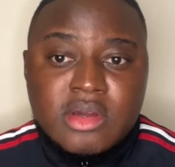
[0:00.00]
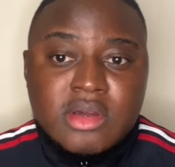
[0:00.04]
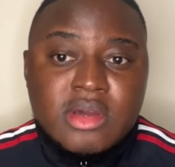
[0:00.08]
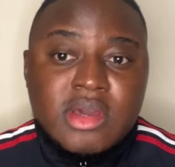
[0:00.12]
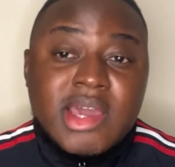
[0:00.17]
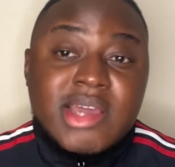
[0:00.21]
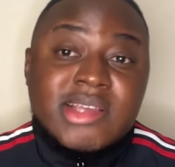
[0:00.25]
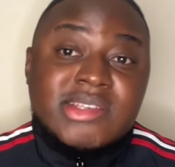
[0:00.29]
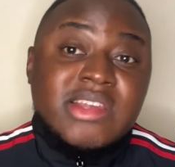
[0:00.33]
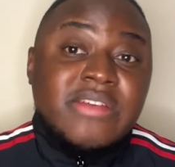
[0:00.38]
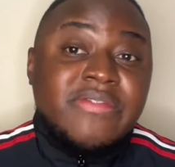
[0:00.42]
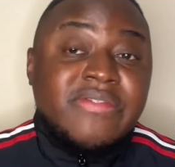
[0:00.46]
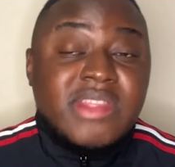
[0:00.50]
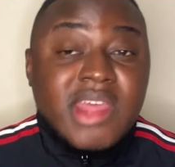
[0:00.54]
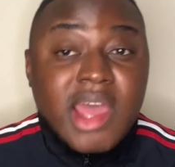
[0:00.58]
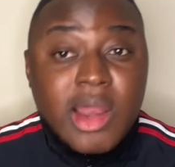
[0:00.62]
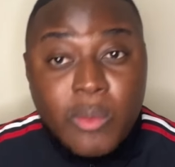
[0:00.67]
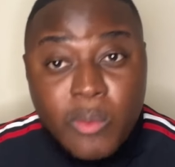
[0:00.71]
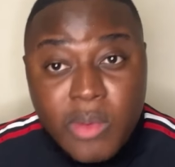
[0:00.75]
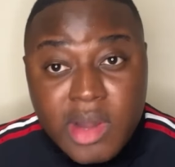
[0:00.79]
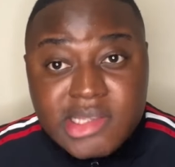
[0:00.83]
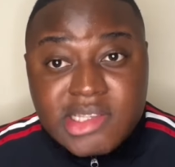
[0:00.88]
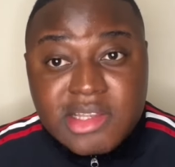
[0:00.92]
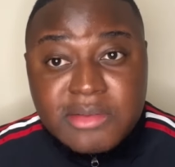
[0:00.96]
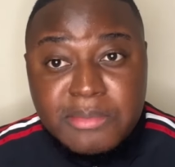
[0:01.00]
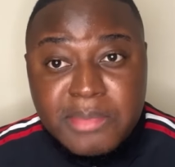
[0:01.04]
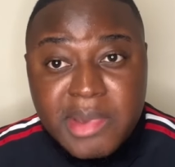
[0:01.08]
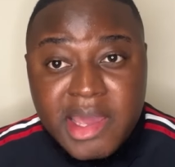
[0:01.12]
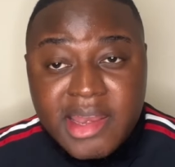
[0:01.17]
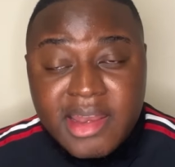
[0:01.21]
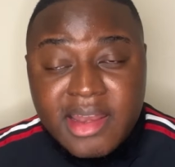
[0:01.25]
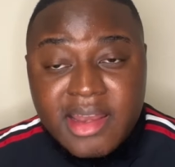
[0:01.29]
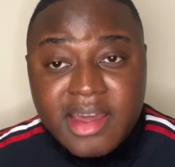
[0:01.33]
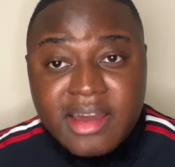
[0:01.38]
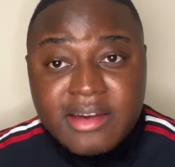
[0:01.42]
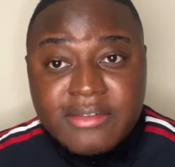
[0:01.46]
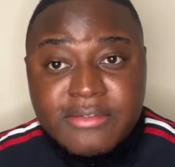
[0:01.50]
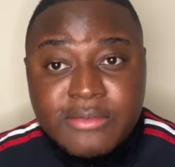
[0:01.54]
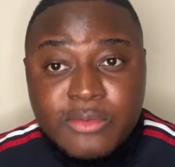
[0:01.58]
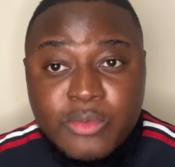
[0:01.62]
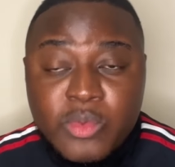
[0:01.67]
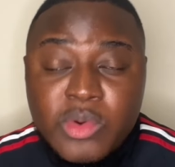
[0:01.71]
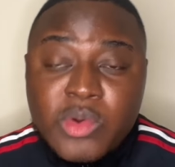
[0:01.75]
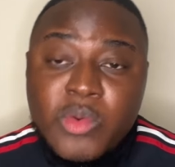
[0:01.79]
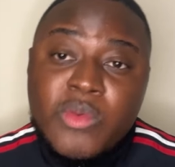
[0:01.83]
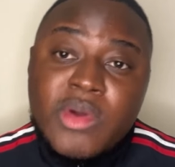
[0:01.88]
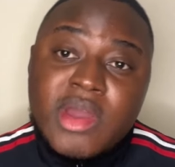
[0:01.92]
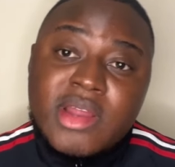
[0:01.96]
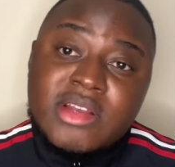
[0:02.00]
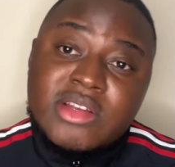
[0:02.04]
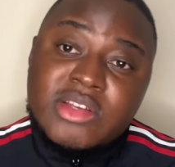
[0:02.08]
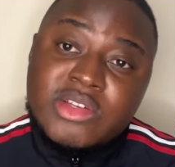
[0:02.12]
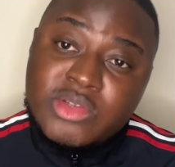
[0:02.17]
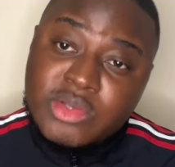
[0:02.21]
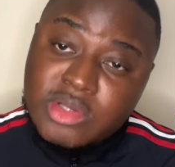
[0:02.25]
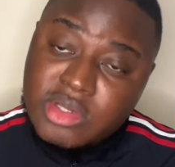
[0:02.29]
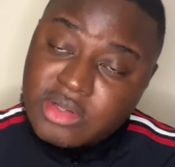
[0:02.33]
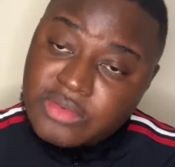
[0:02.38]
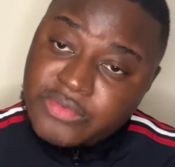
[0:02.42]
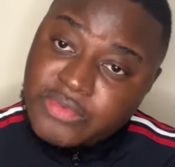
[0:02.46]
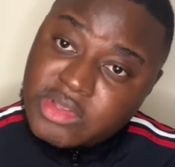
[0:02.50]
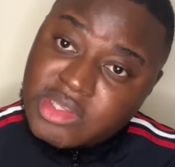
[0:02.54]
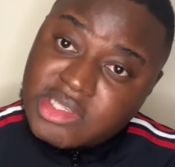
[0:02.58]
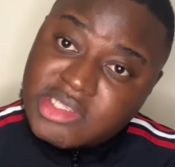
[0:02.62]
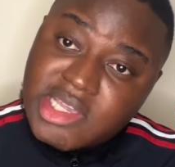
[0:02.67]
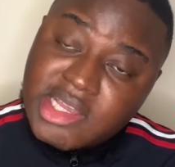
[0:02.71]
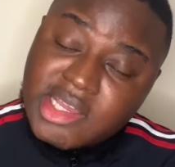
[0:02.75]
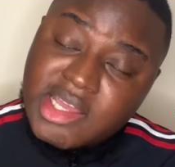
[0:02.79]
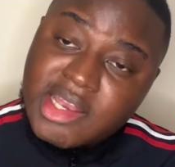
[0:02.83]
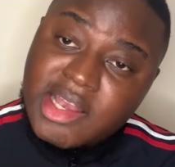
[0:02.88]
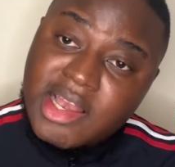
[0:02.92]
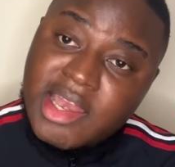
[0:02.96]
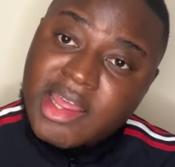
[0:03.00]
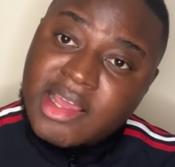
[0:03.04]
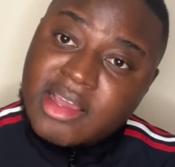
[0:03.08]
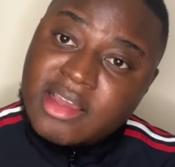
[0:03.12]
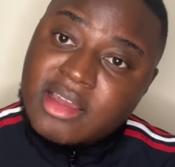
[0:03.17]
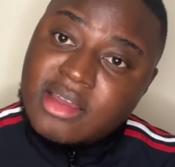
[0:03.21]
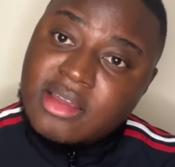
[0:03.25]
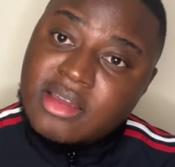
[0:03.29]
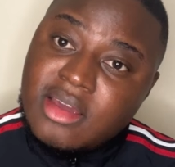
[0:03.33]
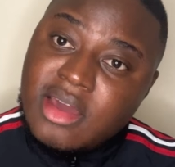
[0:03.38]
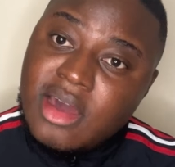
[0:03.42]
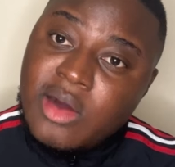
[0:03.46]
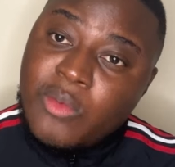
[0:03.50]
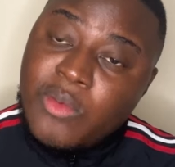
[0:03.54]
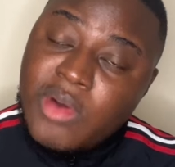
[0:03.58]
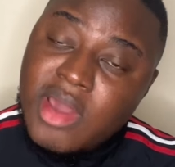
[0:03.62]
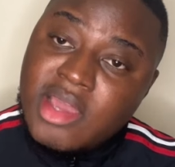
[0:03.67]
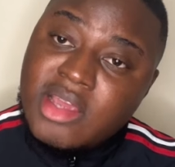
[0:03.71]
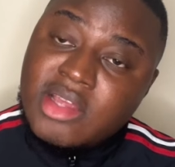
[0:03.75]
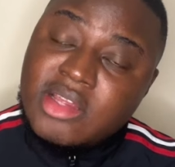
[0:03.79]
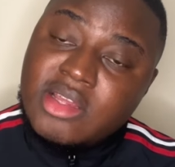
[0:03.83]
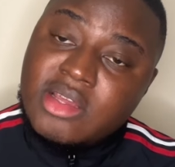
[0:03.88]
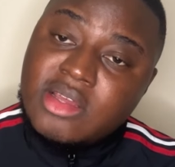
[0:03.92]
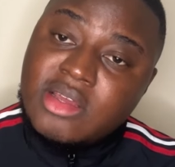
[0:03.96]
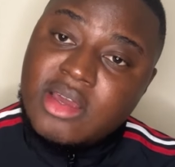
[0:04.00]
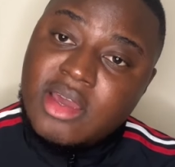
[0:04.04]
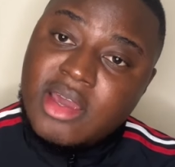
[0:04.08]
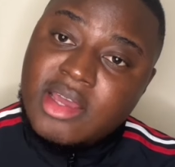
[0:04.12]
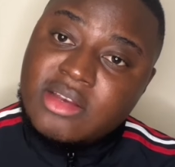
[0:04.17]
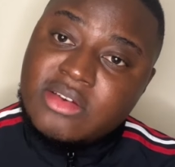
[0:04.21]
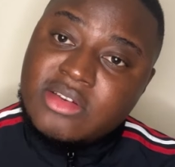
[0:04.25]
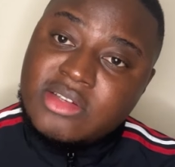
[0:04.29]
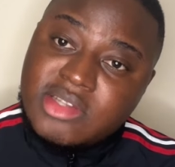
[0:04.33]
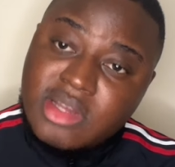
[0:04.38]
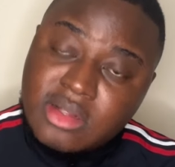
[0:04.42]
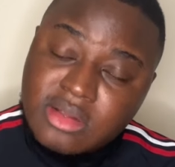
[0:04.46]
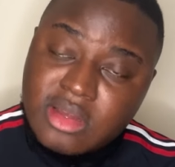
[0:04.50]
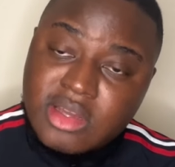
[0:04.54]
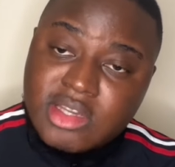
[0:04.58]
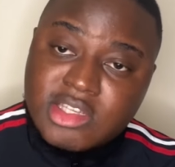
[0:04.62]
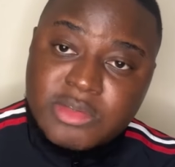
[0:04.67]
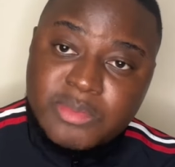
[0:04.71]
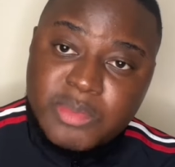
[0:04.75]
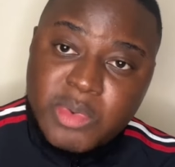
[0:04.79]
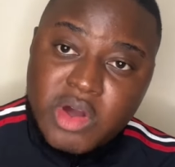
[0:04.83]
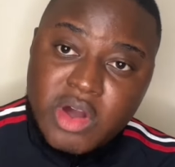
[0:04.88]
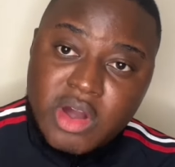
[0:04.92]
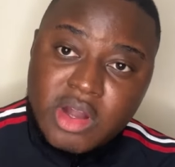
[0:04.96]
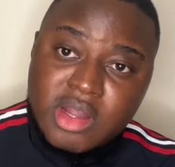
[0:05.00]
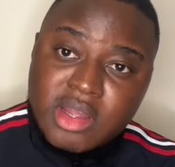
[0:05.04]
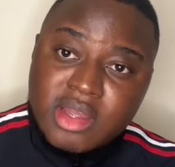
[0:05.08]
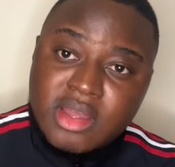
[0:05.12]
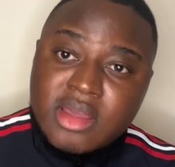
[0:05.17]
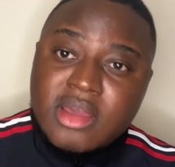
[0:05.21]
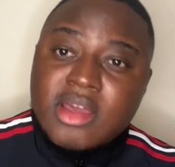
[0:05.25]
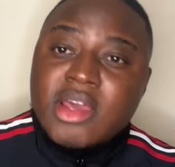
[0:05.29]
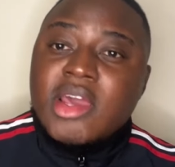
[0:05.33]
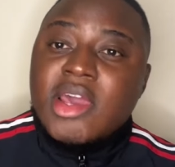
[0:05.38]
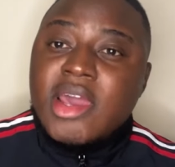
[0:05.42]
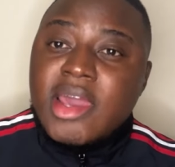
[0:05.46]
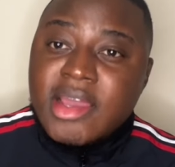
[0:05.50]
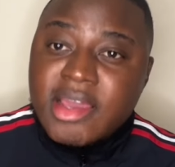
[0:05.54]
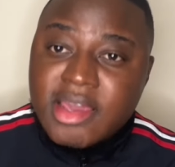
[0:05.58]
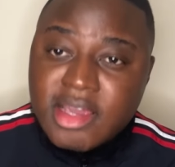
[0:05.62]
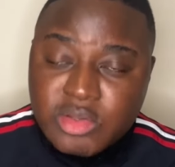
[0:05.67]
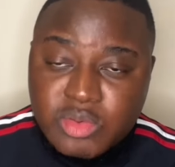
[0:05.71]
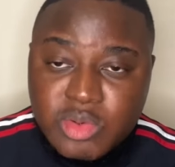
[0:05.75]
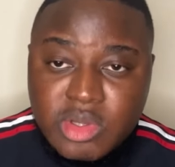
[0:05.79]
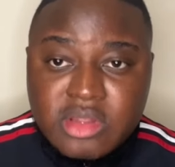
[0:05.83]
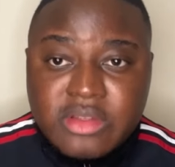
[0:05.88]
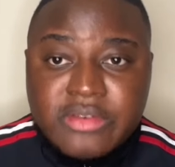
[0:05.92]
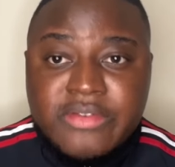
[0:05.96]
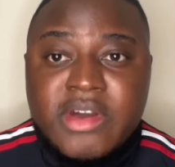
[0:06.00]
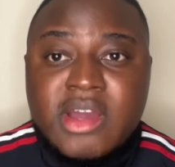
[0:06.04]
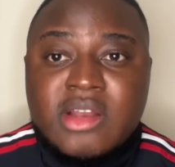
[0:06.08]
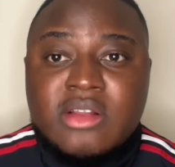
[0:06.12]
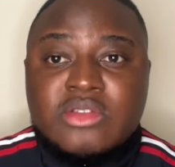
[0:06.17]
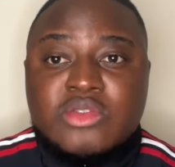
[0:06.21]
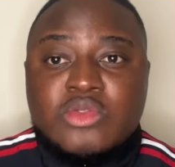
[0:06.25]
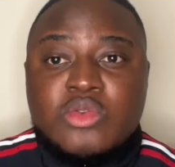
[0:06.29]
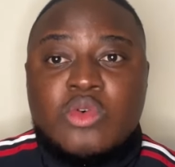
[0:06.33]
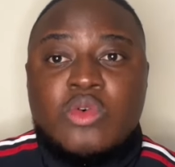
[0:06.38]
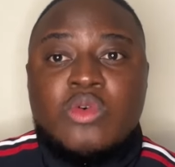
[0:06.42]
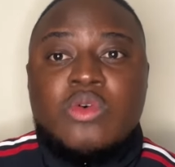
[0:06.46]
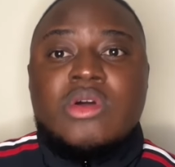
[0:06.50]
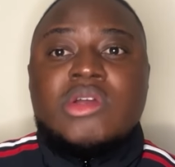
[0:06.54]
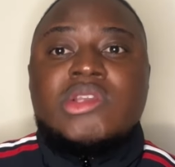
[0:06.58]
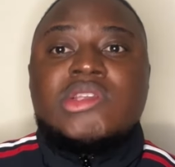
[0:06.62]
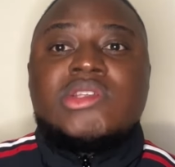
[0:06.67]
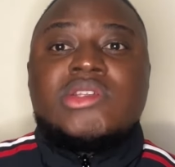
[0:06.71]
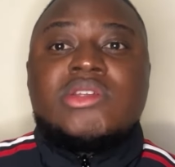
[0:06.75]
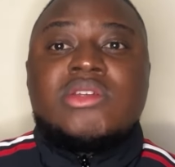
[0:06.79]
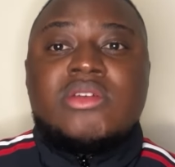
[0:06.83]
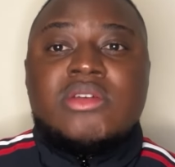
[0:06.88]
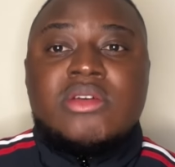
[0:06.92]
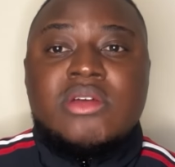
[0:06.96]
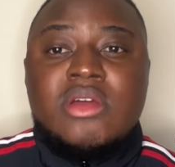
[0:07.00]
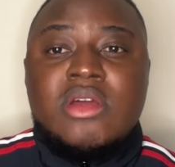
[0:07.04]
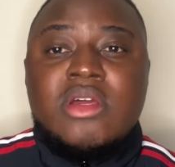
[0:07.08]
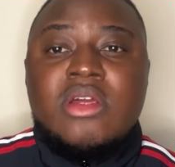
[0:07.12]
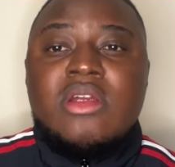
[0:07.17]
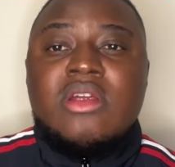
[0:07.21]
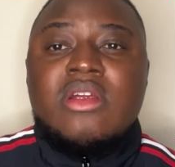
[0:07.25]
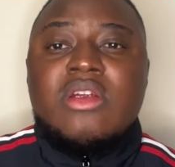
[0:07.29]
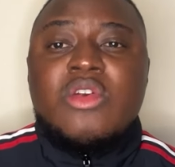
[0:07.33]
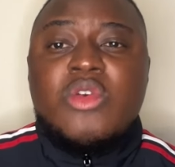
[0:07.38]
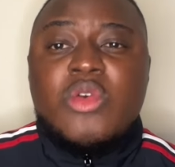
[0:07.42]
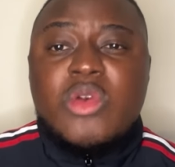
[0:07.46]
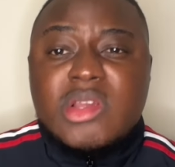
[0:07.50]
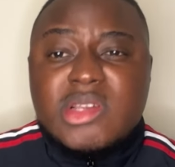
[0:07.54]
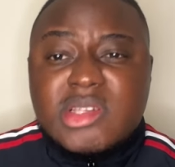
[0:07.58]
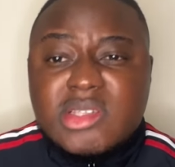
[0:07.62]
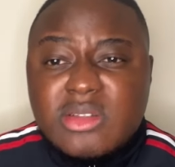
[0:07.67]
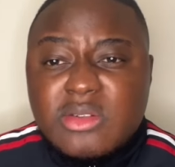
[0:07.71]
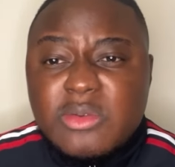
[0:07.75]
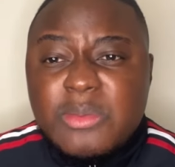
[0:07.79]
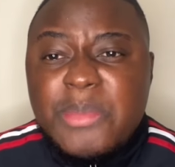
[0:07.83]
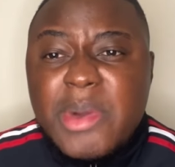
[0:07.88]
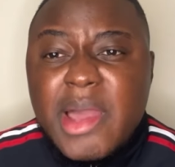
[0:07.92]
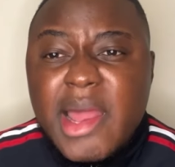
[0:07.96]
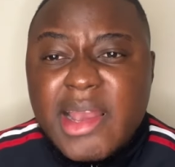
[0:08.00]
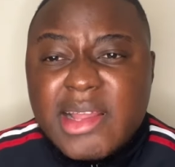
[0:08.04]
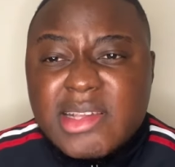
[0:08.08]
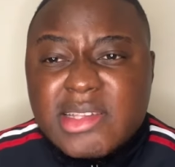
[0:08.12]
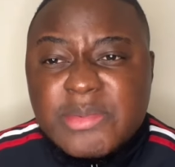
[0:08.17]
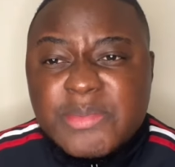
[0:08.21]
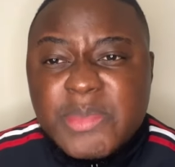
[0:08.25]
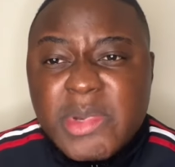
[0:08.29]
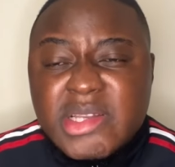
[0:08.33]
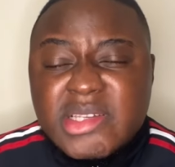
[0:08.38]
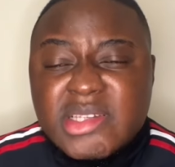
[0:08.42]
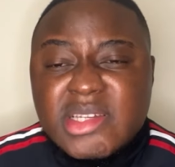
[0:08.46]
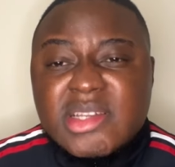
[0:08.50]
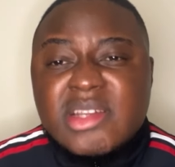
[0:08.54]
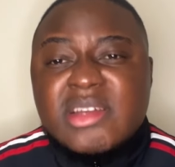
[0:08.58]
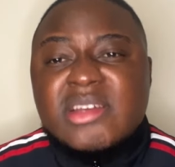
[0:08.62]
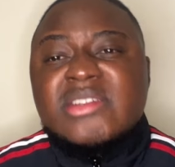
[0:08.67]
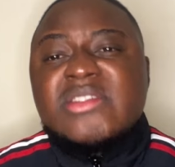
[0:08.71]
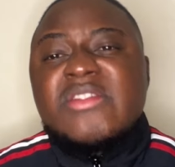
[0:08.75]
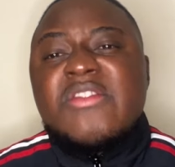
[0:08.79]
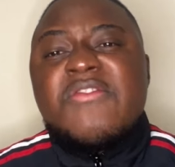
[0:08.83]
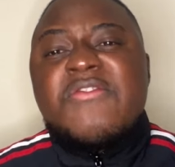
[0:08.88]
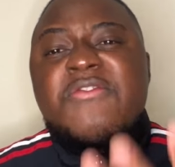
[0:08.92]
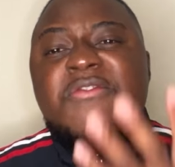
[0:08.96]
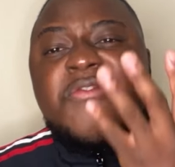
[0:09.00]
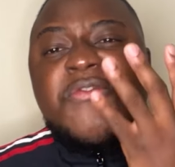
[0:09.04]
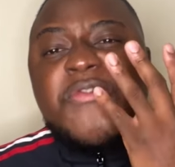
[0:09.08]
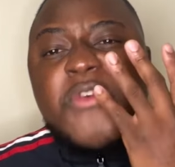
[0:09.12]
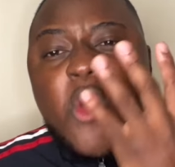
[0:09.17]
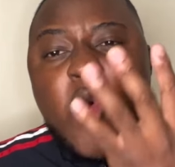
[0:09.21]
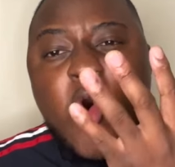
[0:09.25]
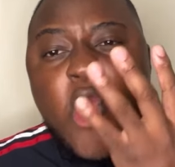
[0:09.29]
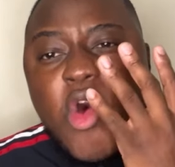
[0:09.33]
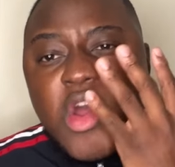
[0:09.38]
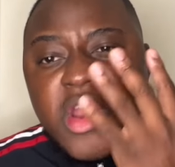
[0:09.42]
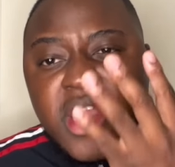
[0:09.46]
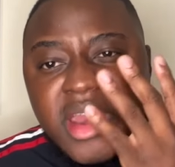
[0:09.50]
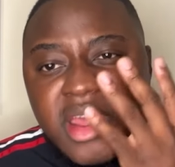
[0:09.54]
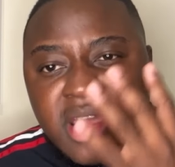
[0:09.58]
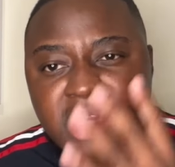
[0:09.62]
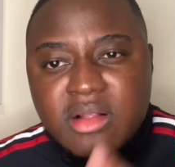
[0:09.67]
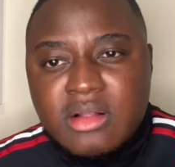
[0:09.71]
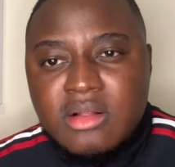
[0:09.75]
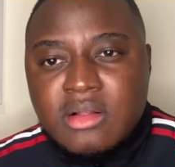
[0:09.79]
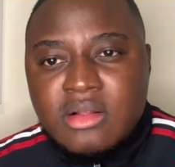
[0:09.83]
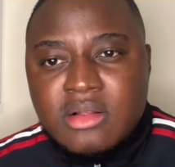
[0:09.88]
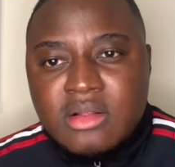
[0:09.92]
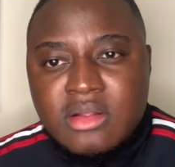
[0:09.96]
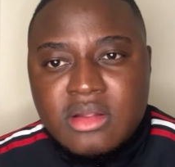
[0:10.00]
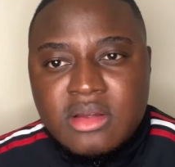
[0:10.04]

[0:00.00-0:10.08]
As if that wasn't bad enough, we went for the second leg away at Selhurst Park. And guess what the final score was? Crystal Palace bettered us 4-0.